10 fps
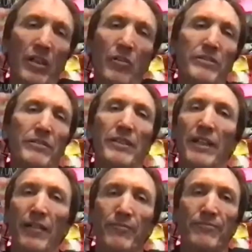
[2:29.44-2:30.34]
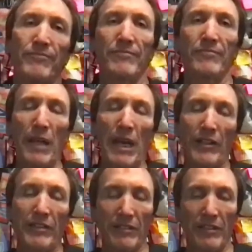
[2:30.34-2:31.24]
it's
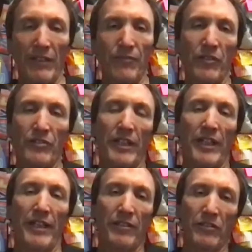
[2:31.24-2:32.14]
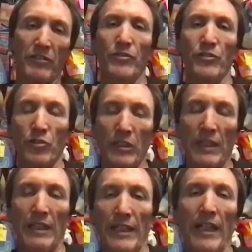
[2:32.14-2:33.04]
Maui's enough for us to handle too.
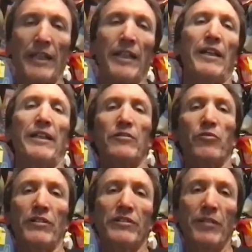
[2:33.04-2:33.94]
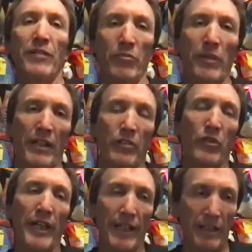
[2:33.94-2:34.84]
And I just want to say more about
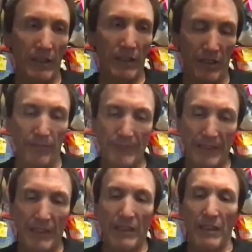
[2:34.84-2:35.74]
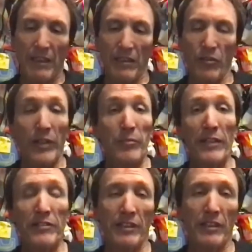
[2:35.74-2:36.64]
Craig. Craig
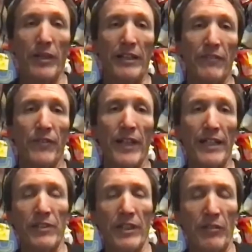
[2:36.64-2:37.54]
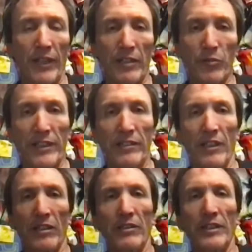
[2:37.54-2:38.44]
basically ran the factory. I ran the
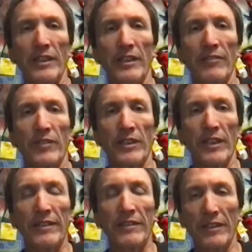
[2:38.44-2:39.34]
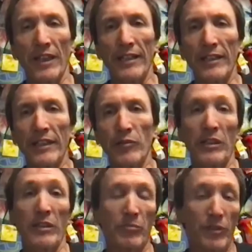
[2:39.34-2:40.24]
retail, and then in 1990 he
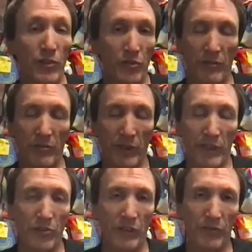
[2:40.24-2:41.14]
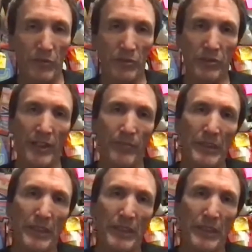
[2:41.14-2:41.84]
went into ministry full time,